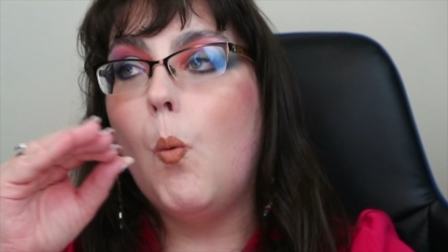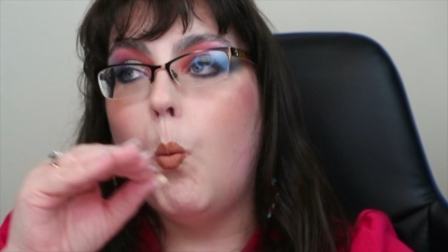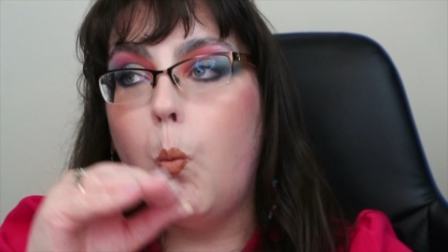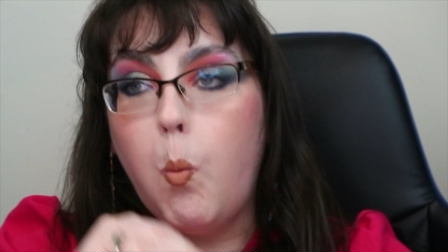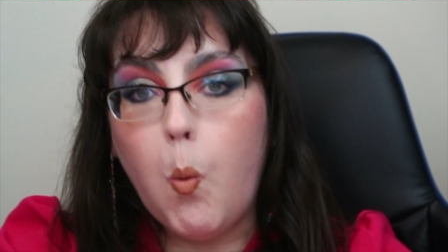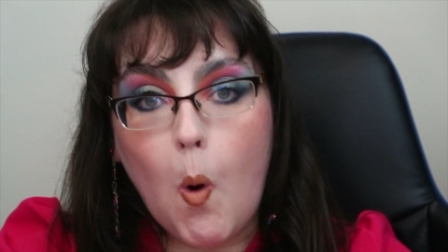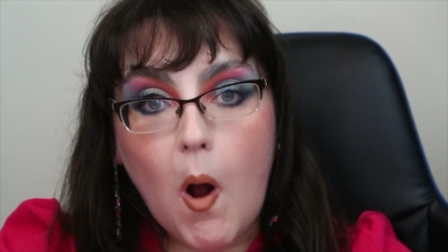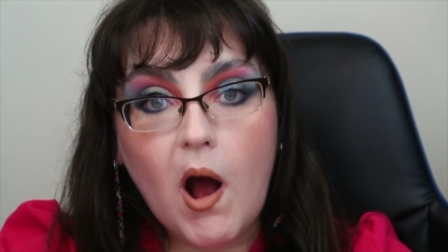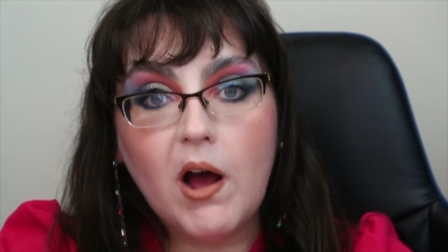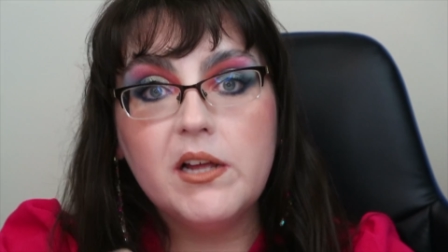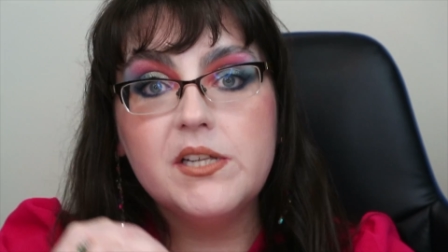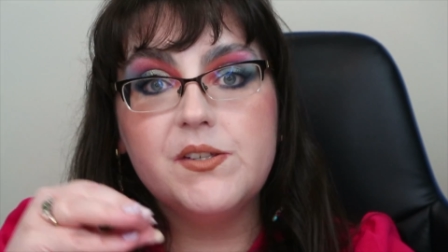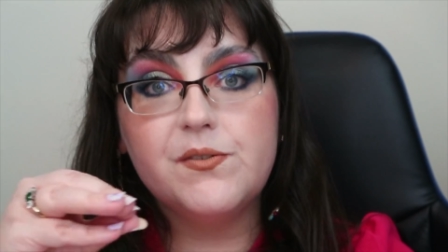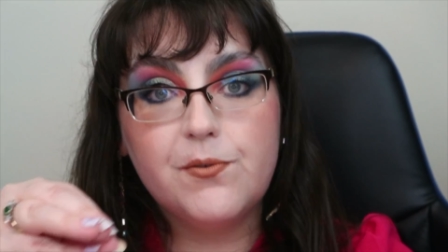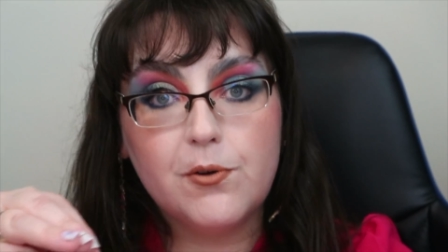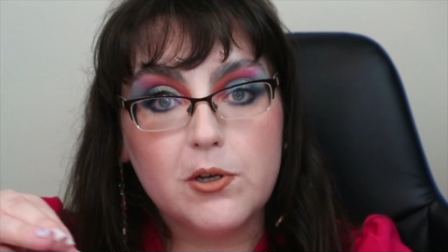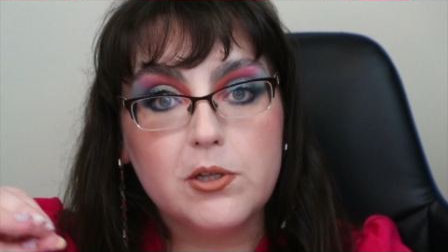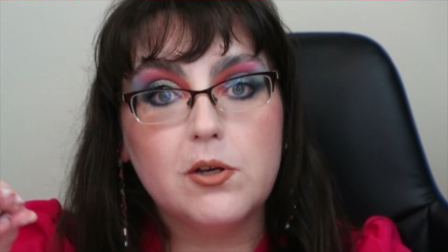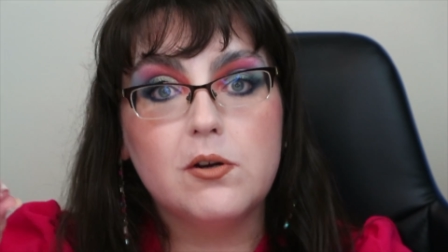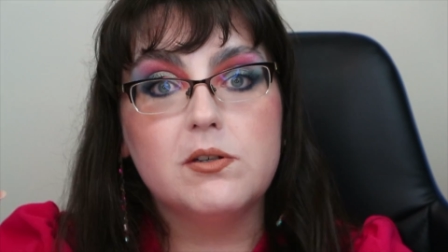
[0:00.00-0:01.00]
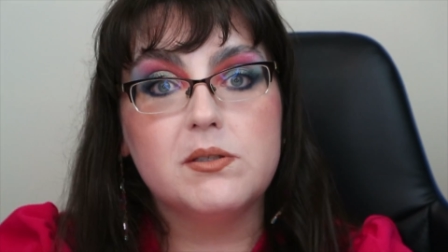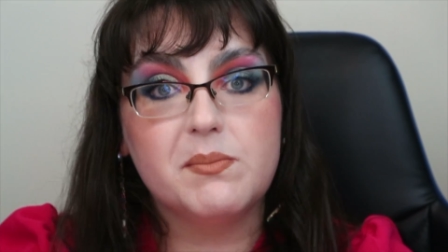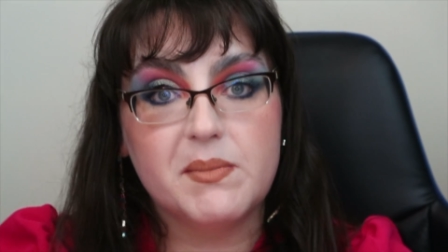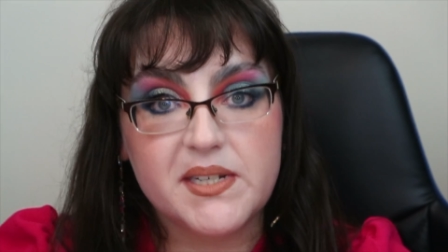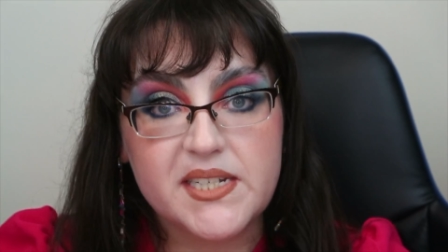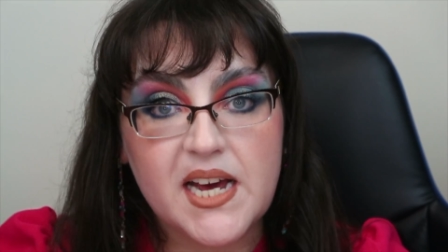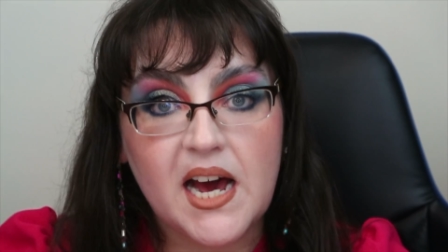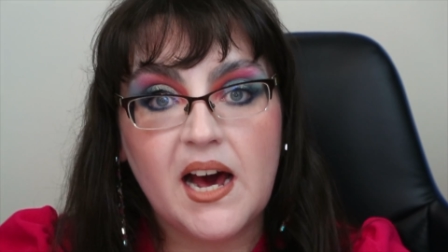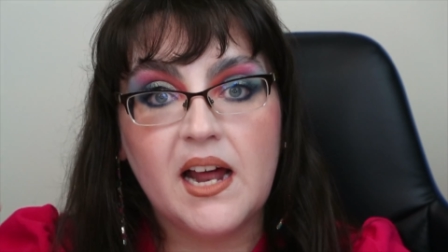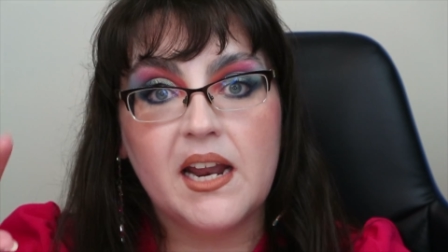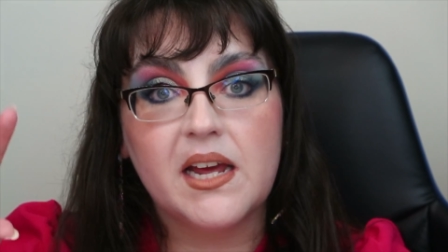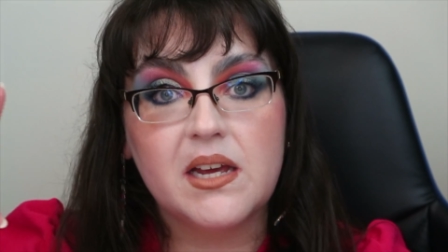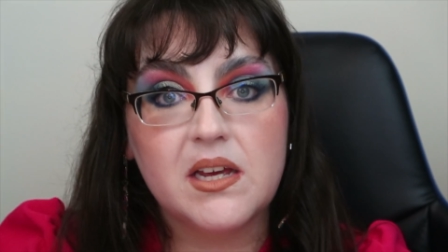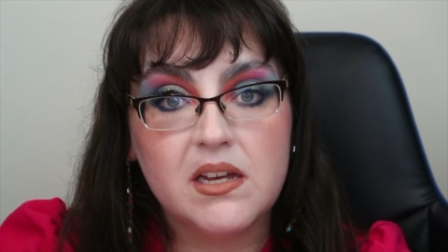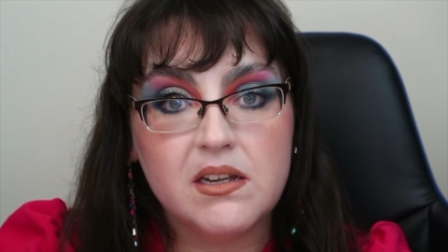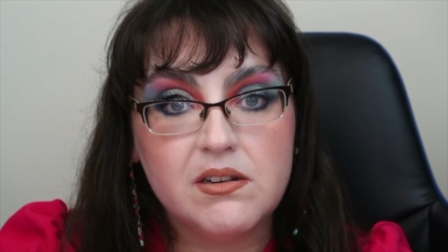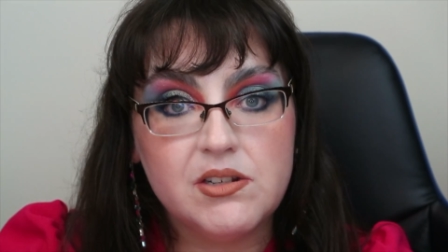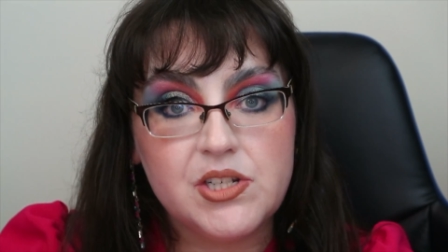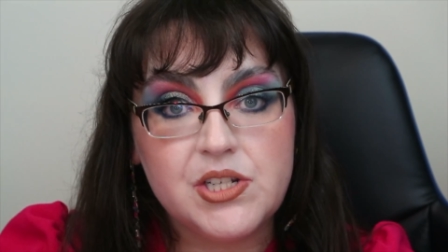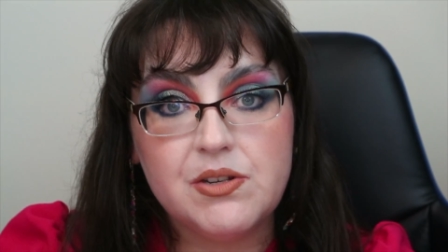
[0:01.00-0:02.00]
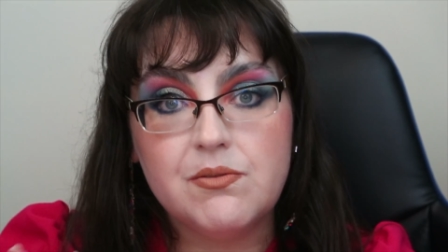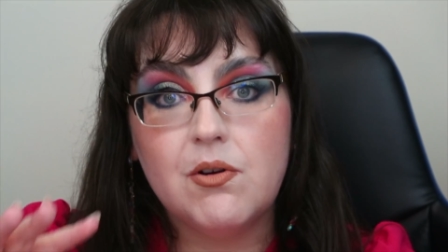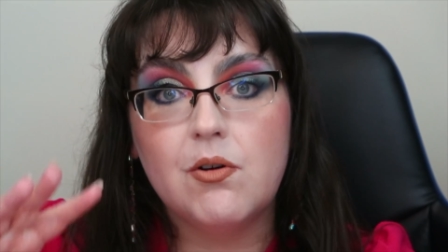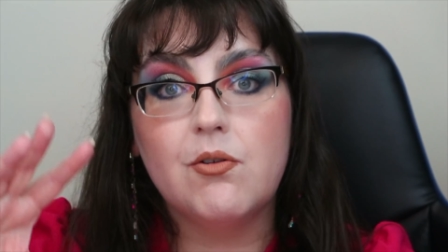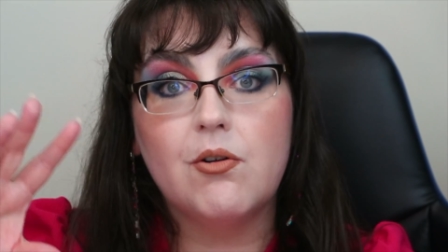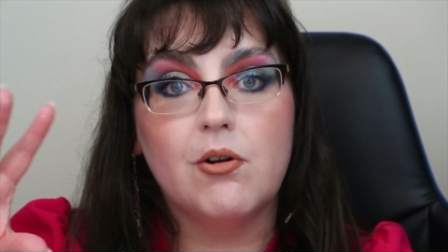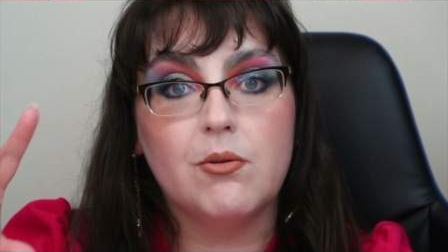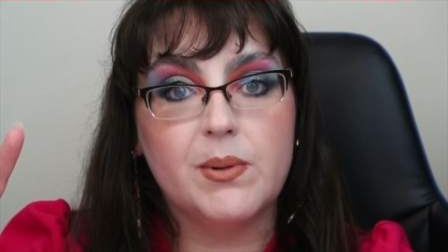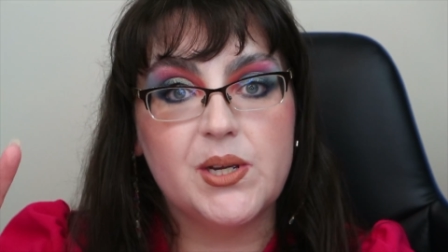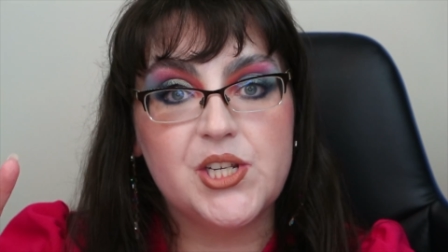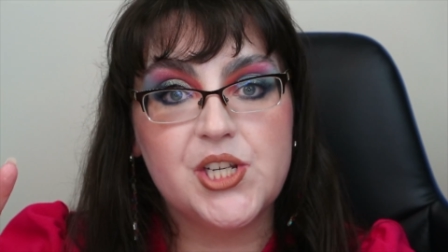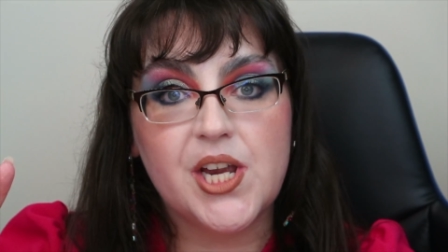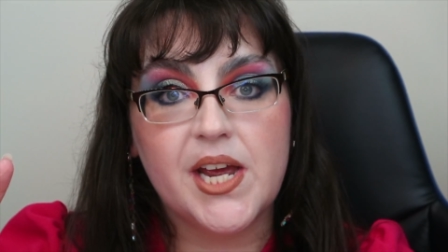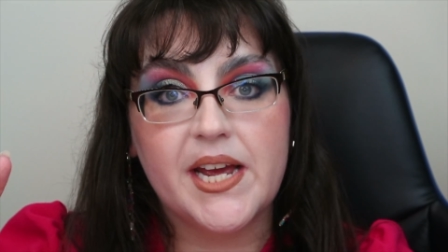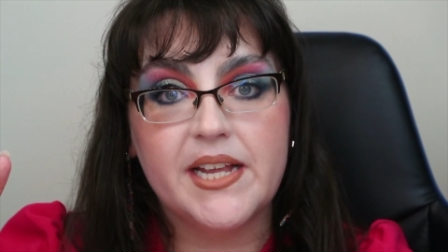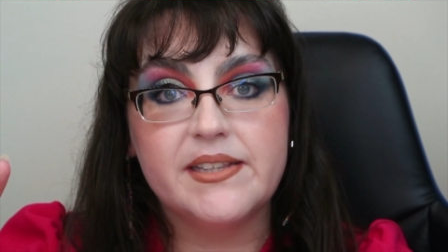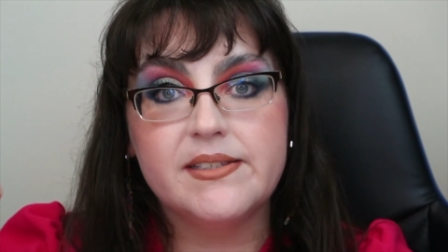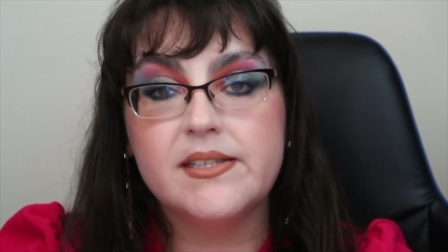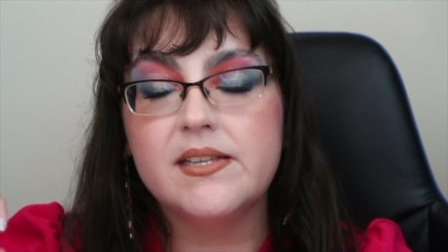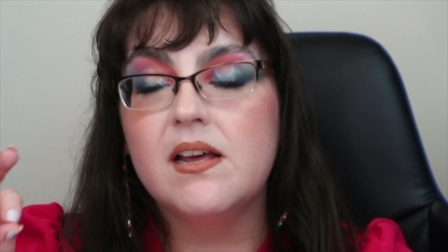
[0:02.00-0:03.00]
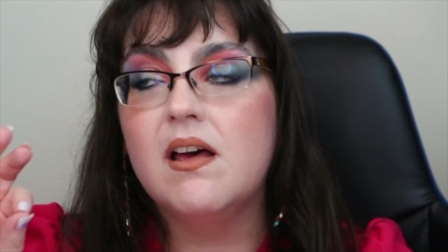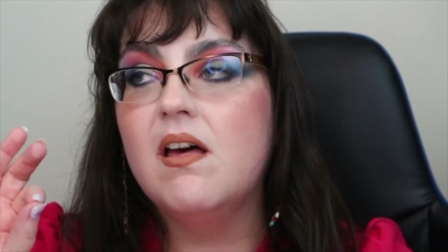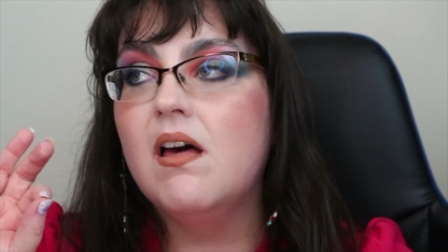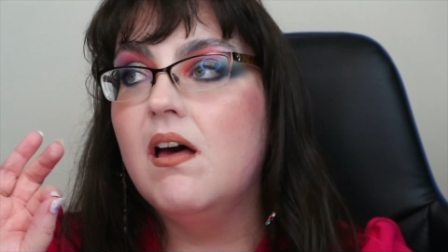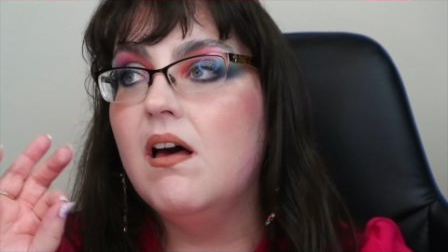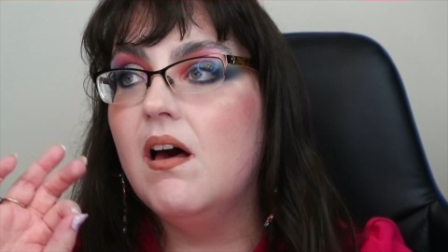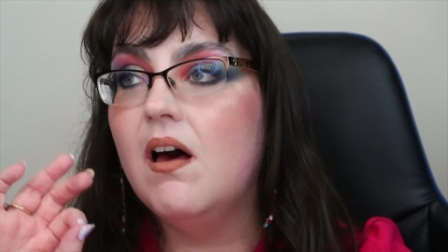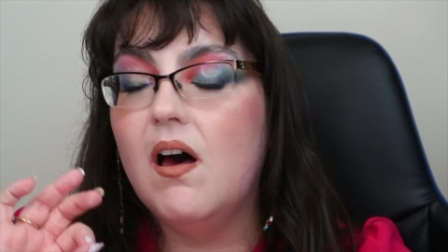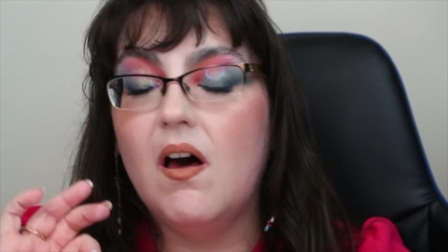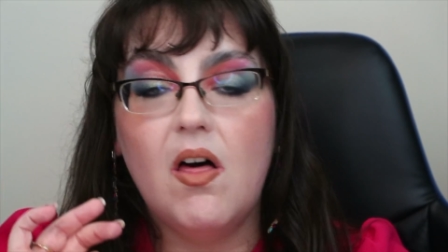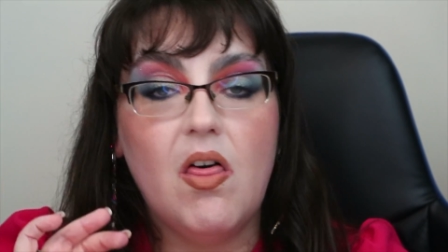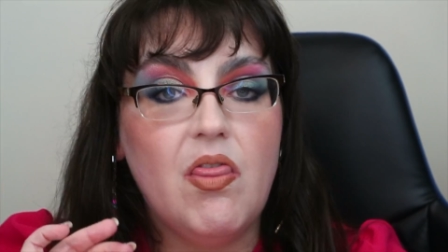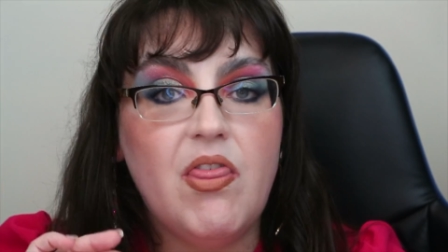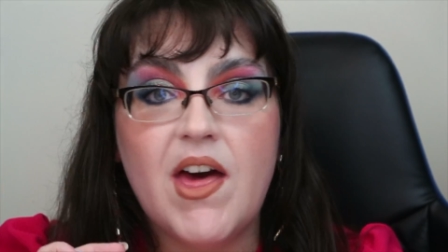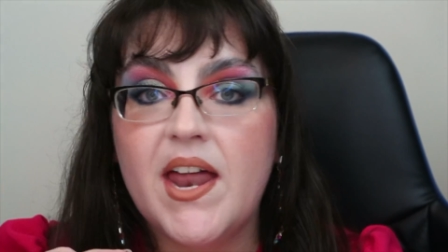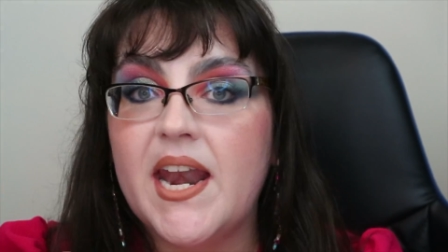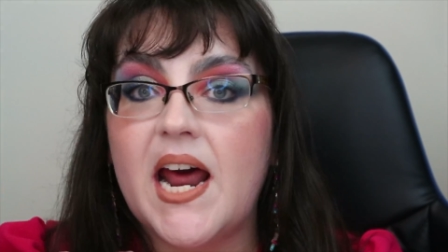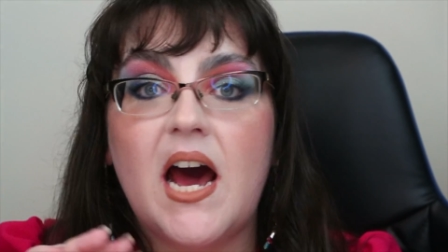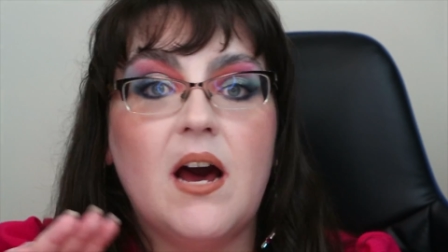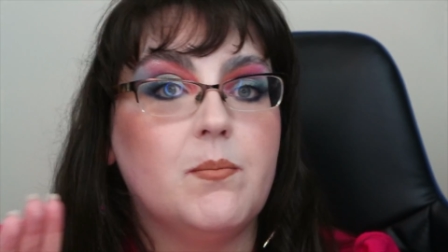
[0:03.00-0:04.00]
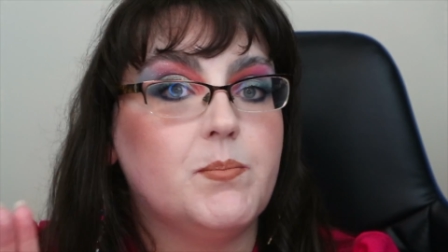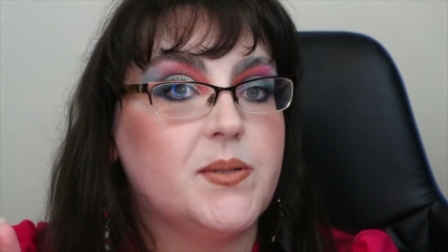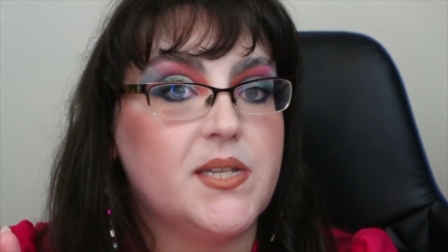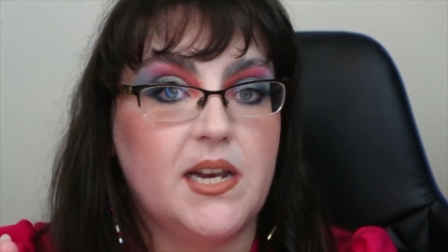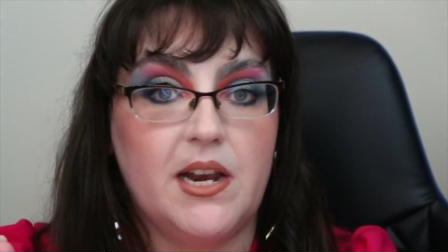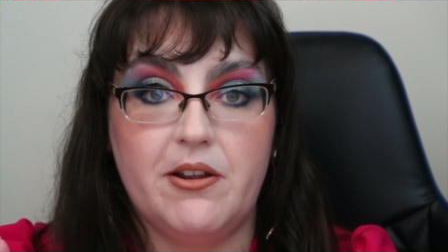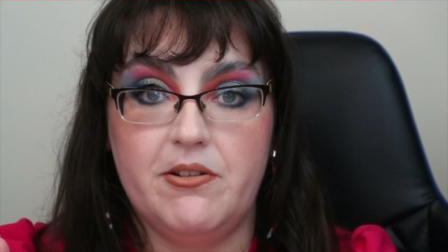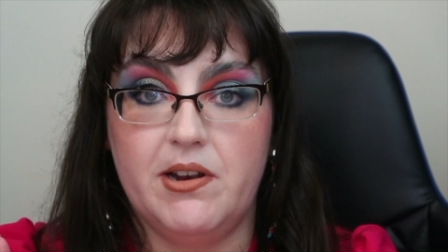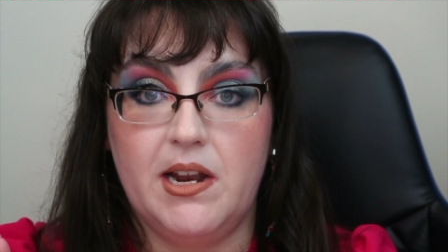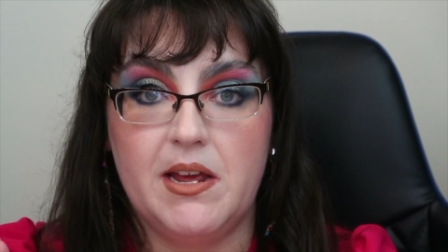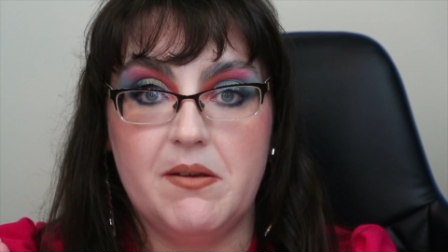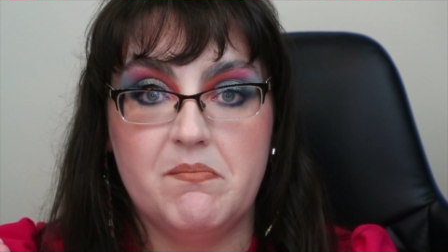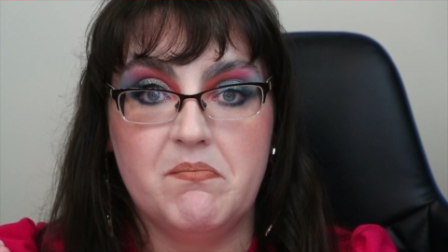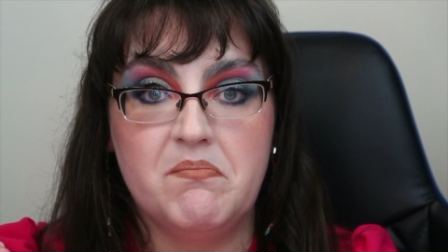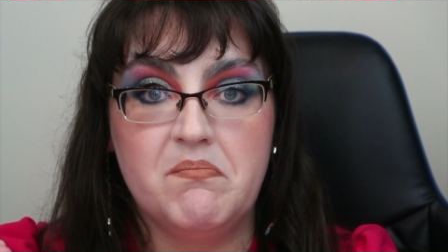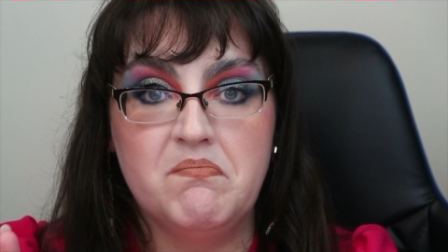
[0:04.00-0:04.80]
was for those metallic duochromy shades, then absolutely.